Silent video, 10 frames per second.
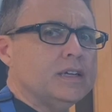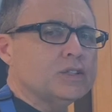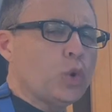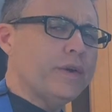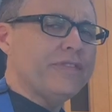
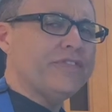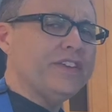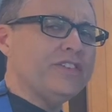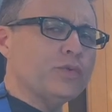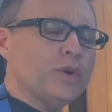So if
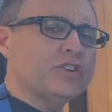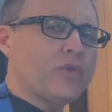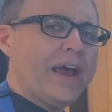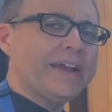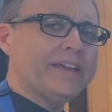this is where
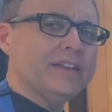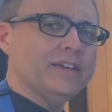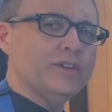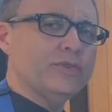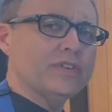
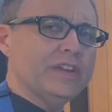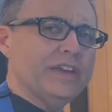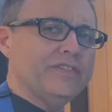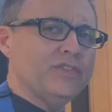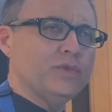Dracula used to
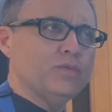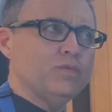live,